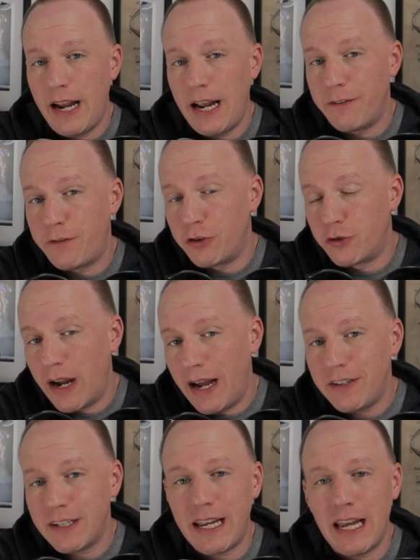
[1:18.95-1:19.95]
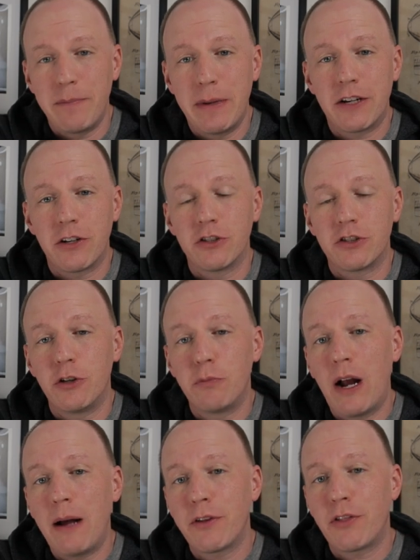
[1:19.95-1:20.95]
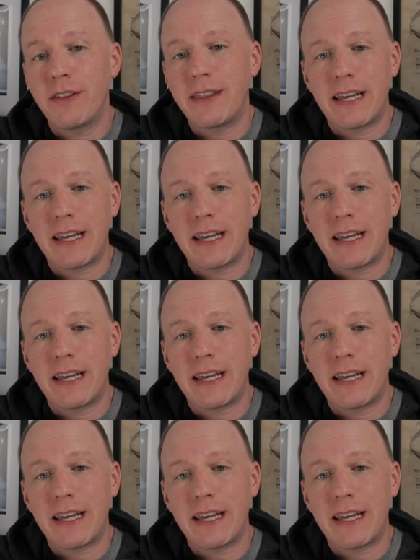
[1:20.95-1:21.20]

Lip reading: And if you drafted Cam Akers, you probably thought